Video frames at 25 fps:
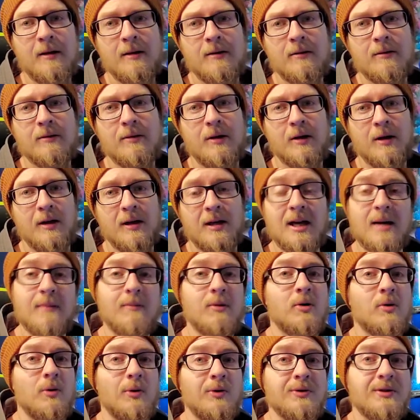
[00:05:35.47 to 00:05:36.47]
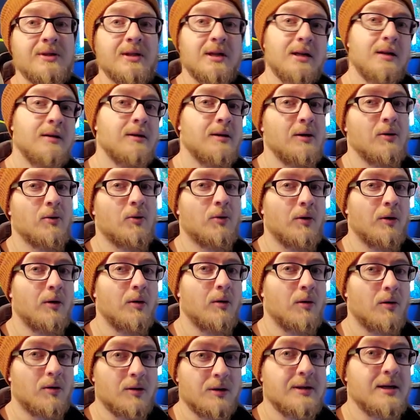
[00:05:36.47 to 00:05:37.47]
The chemicals in the
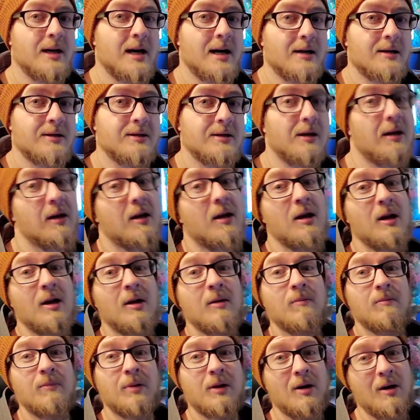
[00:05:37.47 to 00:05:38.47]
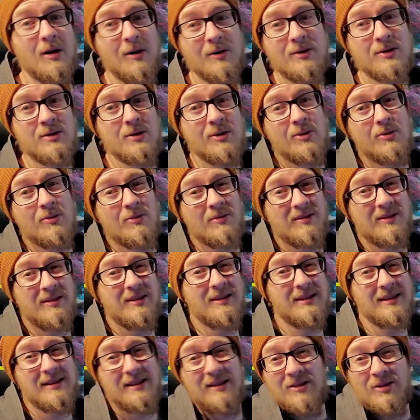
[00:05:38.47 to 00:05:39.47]
oil are toxic, but also
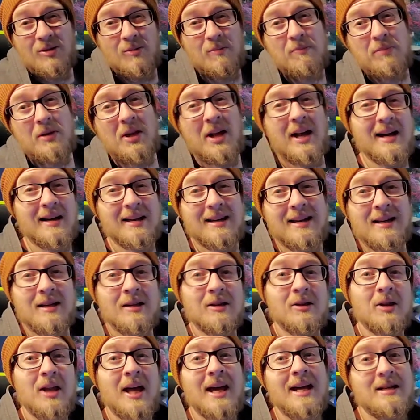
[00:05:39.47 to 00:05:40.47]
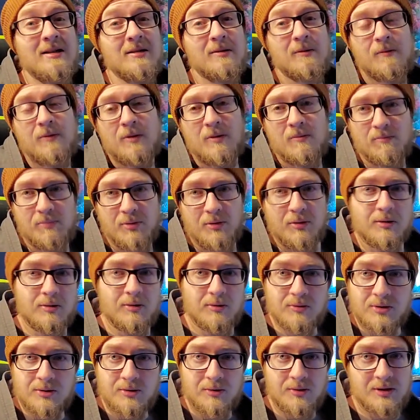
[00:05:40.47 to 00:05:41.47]
you're blocking light from
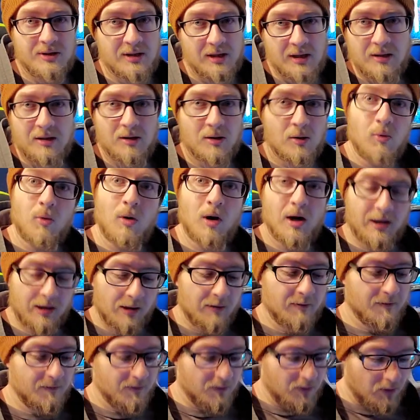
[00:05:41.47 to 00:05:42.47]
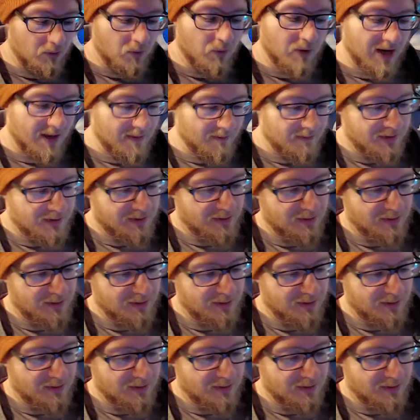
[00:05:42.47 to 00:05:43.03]
producers and aquatic food webs.